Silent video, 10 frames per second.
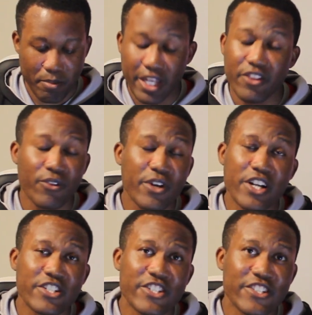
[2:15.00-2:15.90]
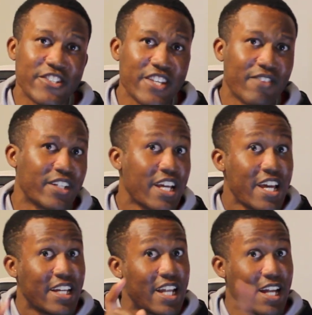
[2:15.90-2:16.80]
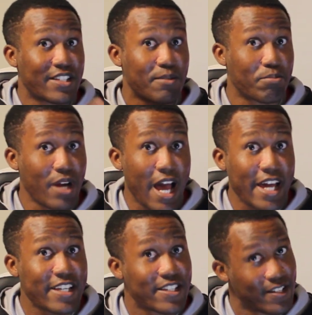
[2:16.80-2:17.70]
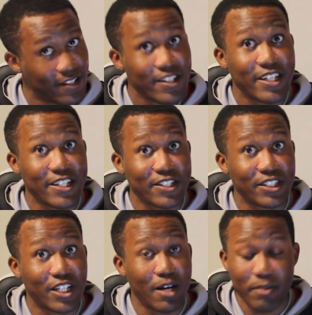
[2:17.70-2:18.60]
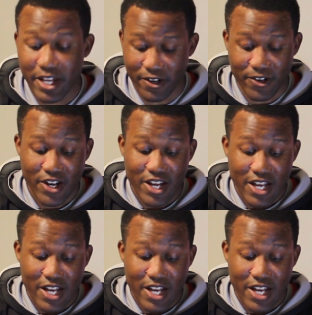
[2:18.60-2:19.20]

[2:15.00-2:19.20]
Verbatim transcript: making 367. Now the surprise is going to come later.